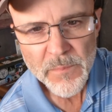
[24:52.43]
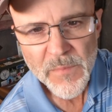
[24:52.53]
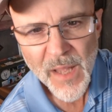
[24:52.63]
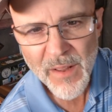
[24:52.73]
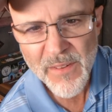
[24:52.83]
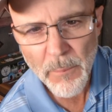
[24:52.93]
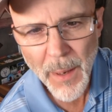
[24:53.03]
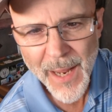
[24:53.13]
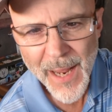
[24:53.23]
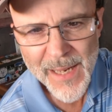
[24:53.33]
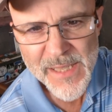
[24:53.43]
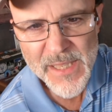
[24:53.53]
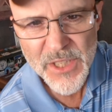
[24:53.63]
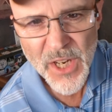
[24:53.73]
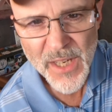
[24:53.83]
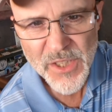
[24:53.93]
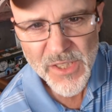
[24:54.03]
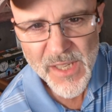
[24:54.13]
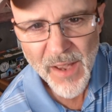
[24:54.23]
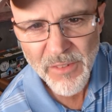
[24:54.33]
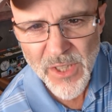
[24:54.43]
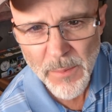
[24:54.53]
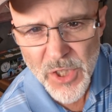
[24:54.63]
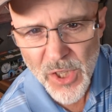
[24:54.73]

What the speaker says: Has anybody got any suggestions? Kevin Thomas,